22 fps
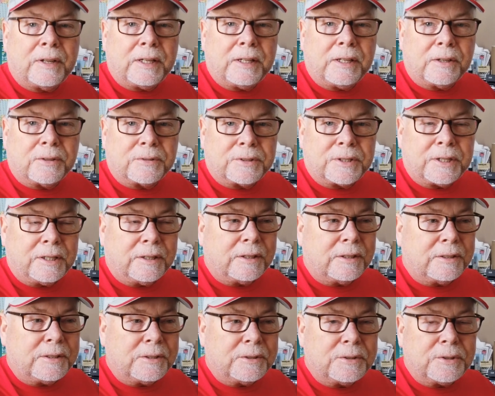videos
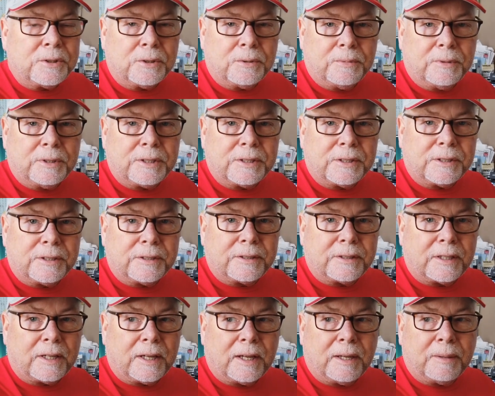here on YouTube, which
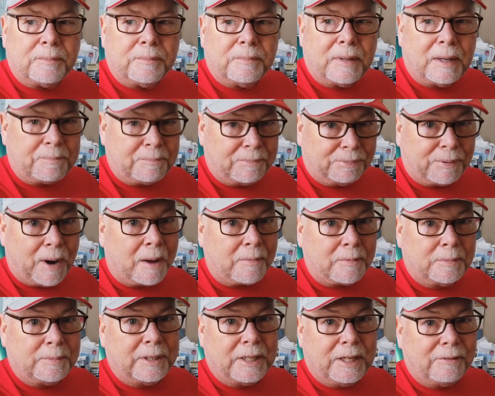is
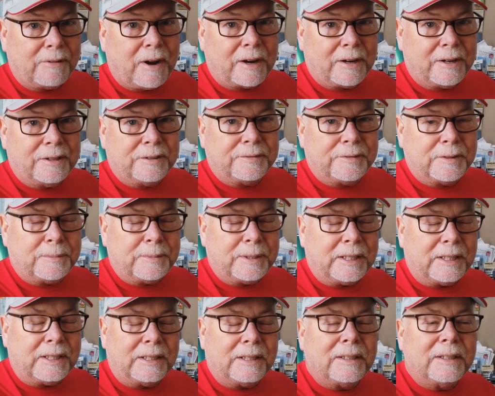probably a record for
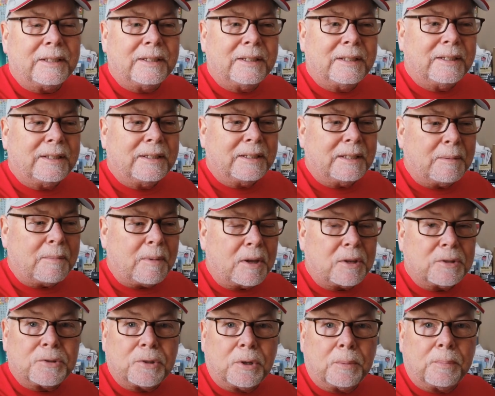me. I'm
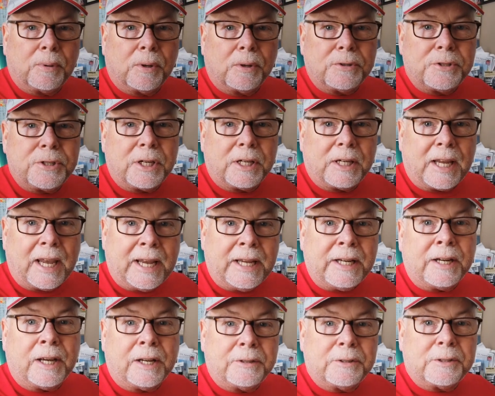also approaching
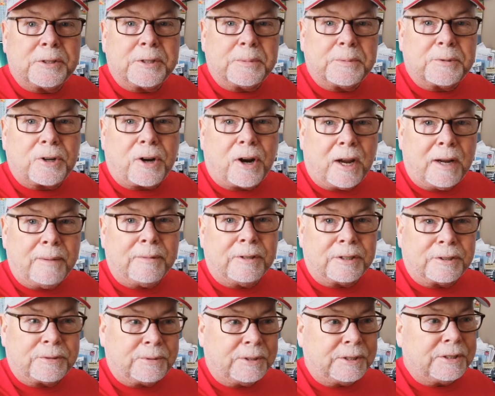800
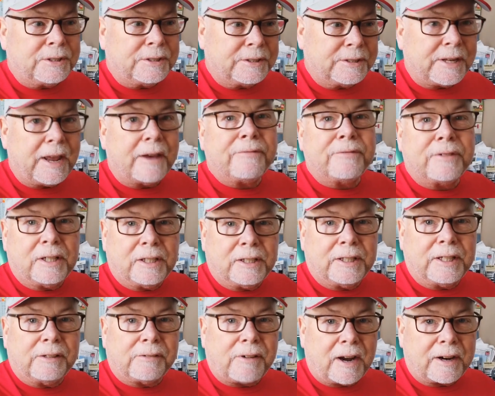subscribers, which is
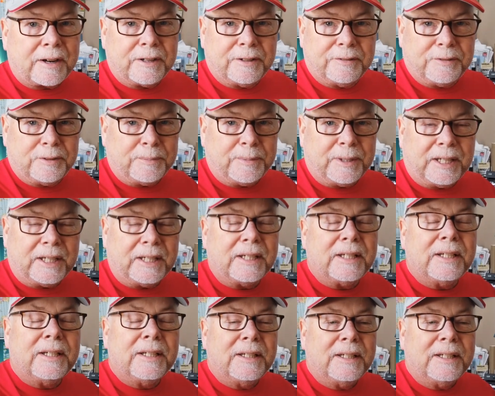definitely a record for me.
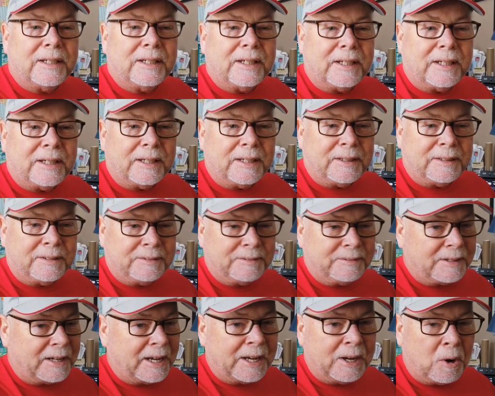
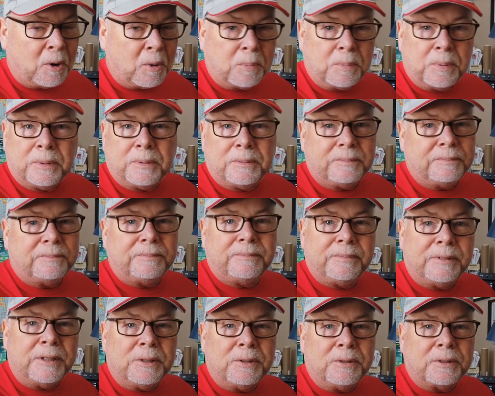I hope
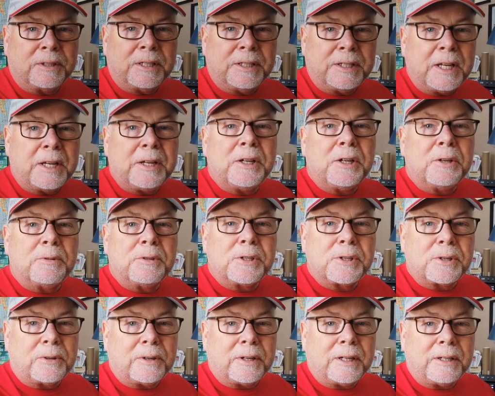you continue to
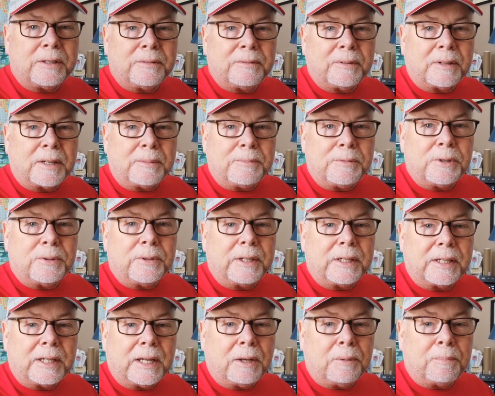enjoy what I'm
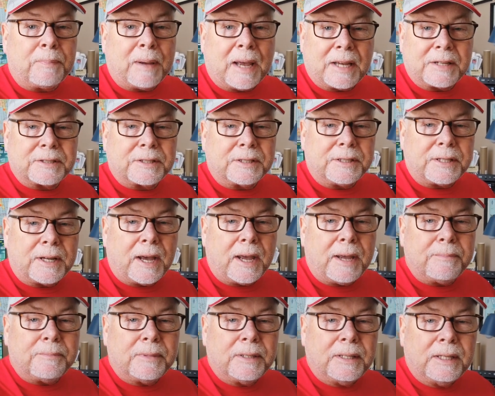doing to help pass the
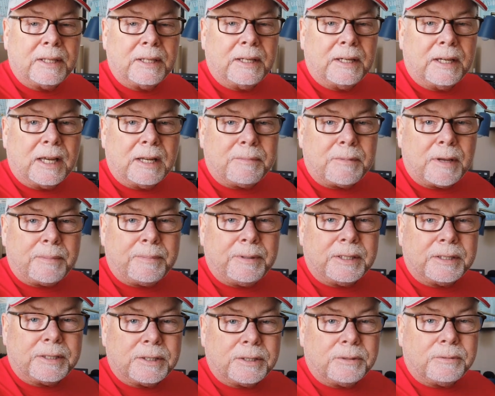time and
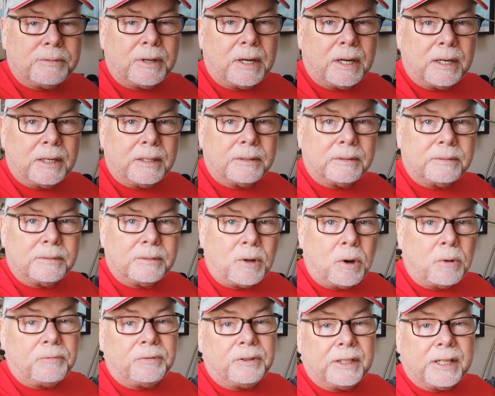maybe to
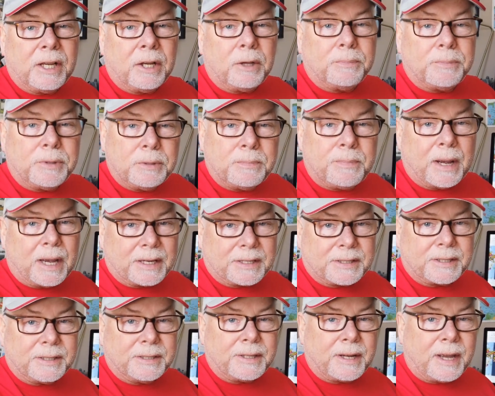hopefully help you
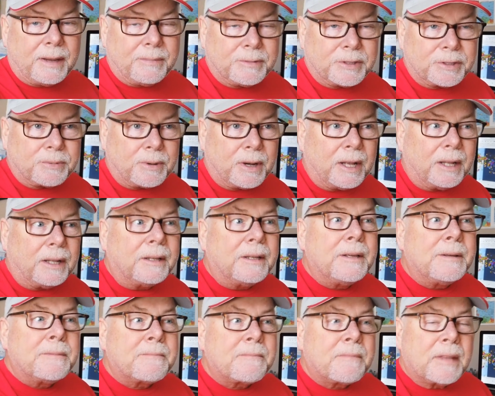pass the time as well.
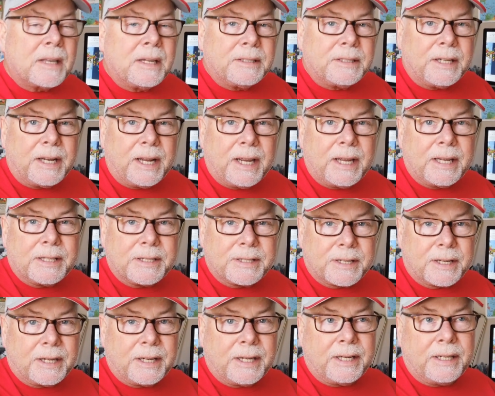Today,
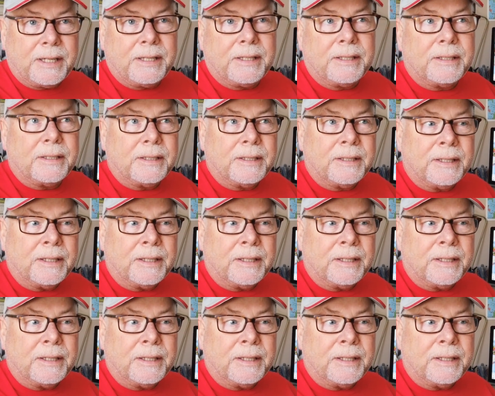as I